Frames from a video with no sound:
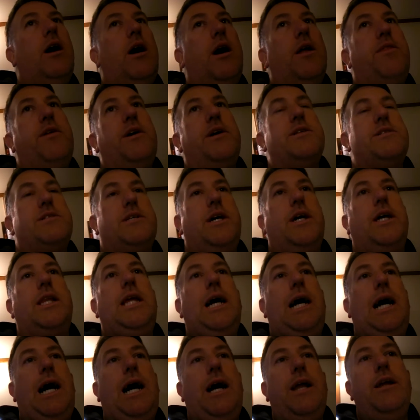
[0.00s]
things like
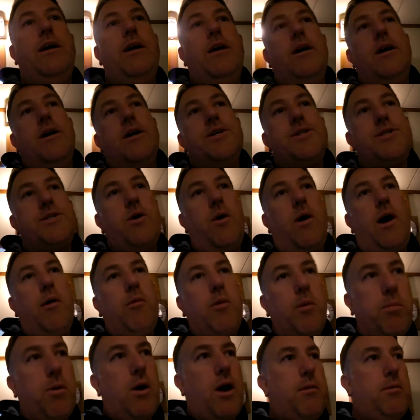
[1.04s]
that. So I
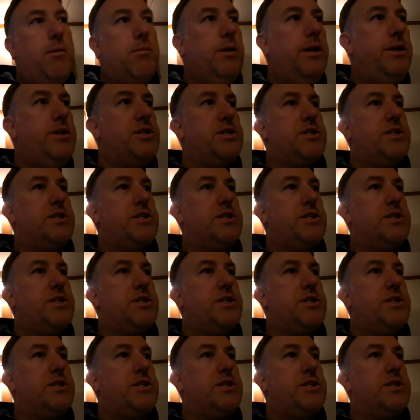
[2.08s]
will probably